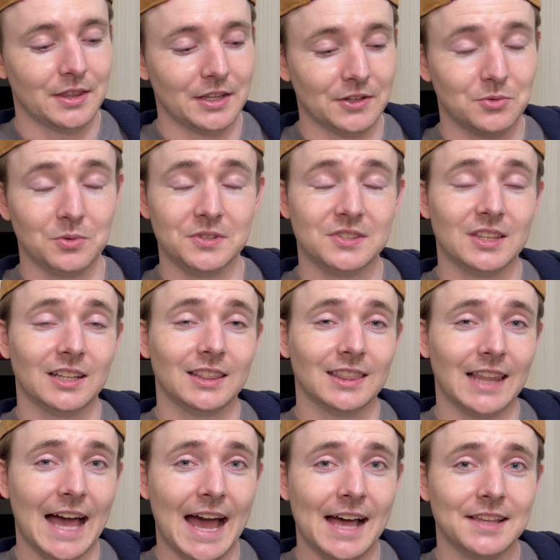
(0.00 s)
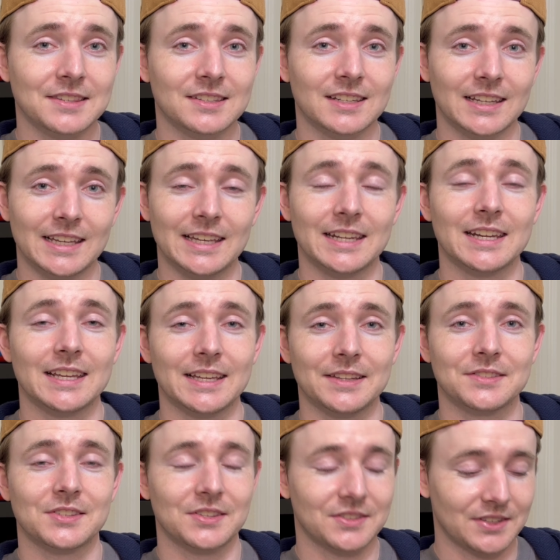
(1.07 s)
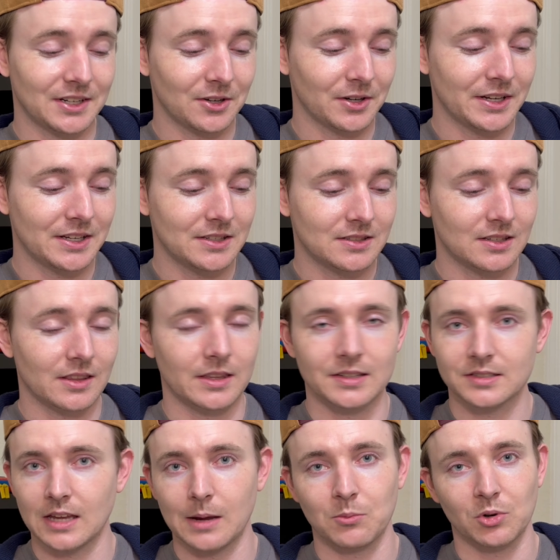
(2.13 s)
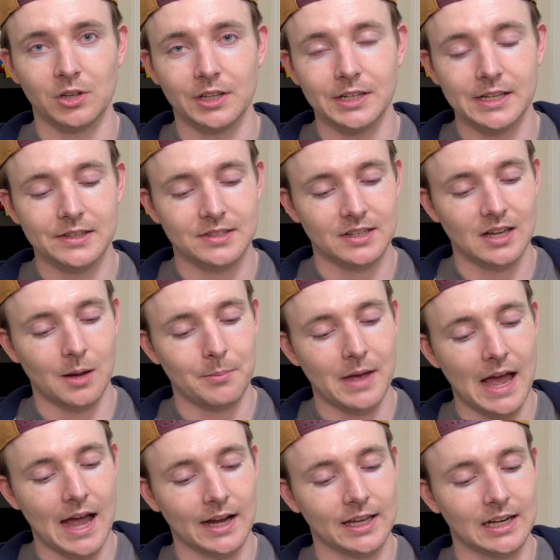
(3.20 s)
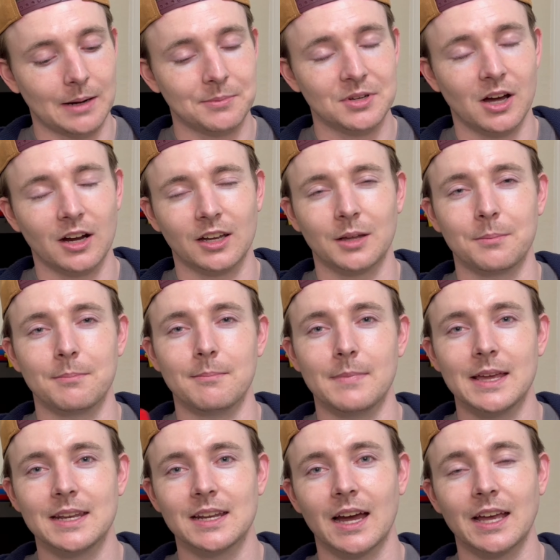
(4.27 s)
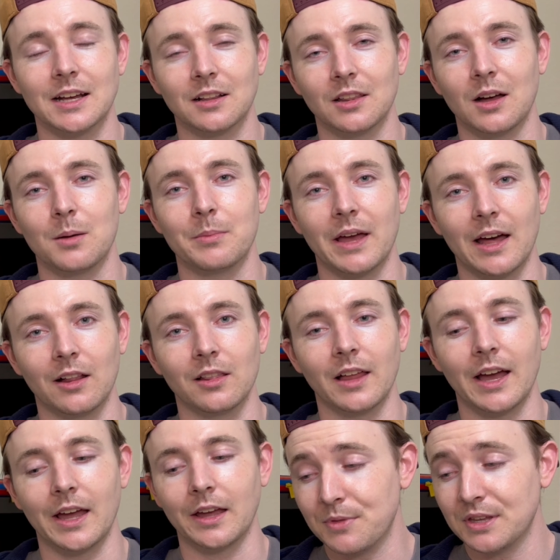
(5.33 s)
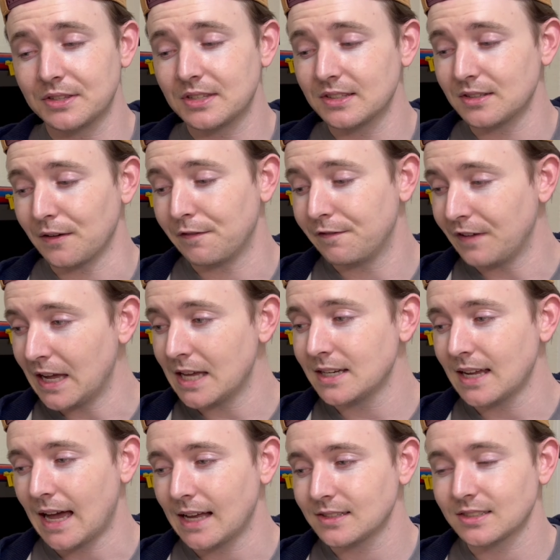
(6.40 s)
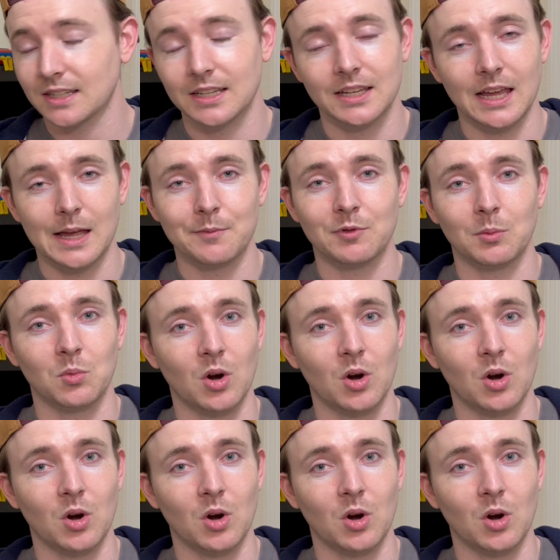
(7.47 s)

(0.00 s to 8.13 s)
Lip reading: this was the last in its series. This game really needs to come back, and I'm talking Midnight Club LA. This is a fantastic game from